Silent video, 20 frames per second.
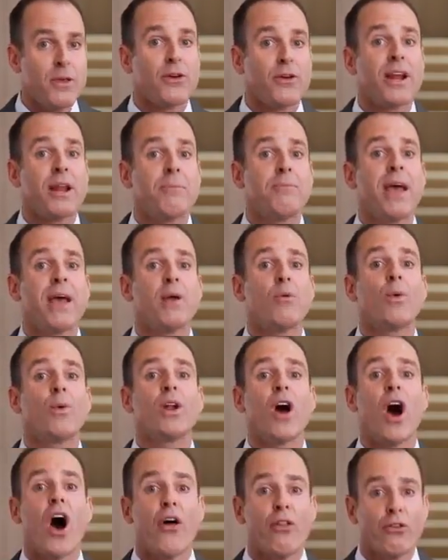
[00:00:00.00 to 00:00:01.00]
You're getting paid
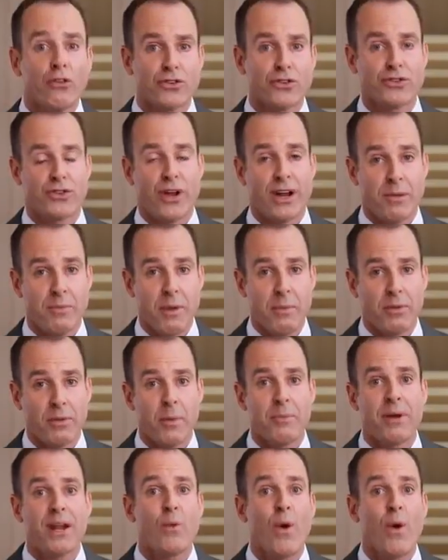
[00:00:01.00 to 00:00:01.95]
when others are signing people up,